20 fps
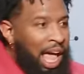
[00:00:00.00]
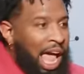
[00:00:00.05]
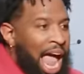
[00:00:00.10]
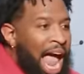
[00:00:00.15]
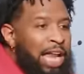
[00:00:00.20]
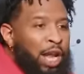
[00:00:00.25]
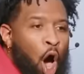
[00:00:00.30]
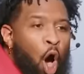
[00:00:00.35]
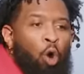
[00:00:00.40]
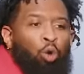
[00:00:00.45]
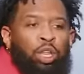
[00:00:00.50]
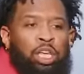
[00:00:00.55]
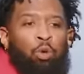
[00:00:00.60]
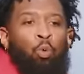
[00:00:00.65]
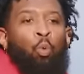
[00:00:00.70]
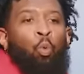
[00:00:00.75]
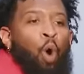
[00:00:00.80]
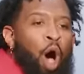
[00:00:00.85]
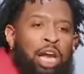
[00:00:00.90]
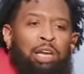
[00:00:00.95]
and only
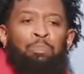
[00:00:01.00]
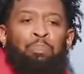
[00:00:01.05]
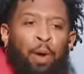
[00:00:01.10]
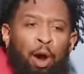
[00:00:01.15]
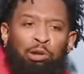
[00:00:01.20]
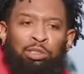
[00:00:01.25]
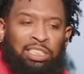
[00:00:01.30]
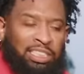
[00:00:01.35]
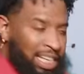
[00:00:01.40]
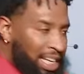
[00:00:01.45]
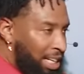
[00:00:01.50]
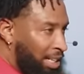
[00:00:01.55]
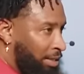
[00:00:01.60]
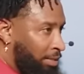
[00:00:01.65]
one person